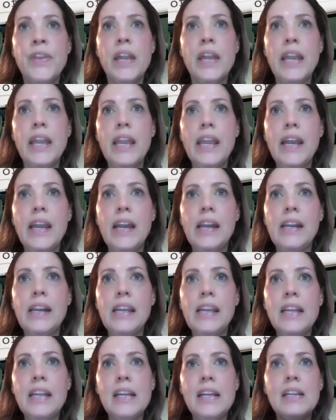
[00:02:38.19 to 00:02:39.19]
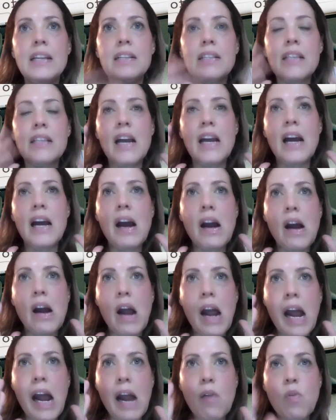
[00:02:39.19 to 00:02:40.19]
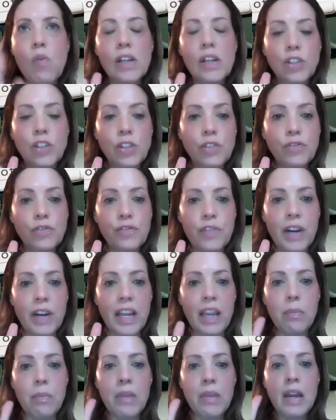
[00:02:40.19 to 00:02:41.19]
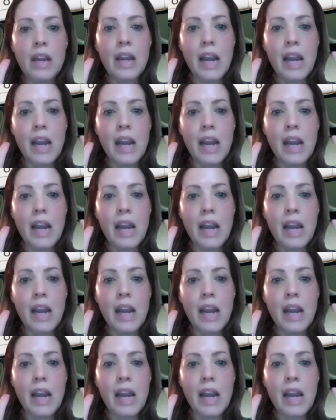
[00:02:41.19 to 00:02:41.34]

And it is, I want you to frame,